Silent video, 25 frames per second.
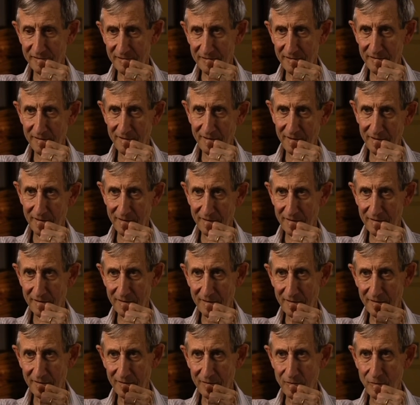on the earth
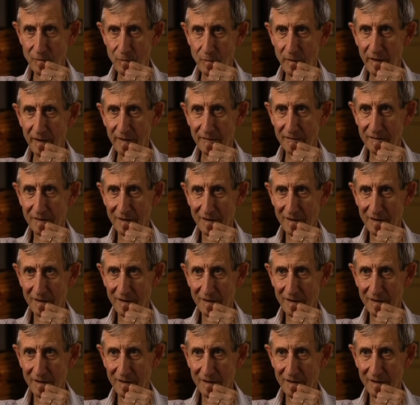are in Kuwait.